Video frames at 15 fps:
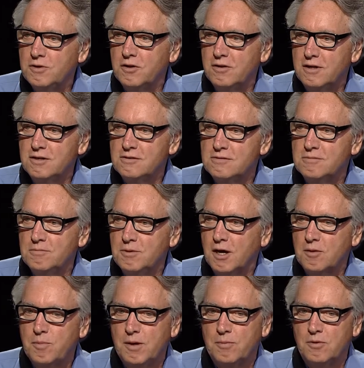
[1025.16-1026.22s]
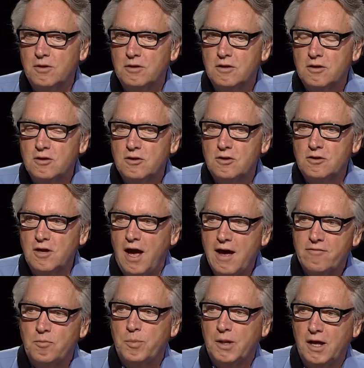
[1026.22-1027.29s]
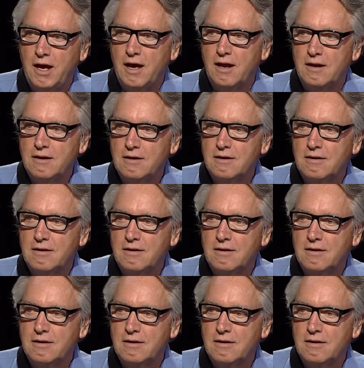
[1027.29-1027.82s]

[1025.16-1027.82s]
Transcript: to these young people to have a plan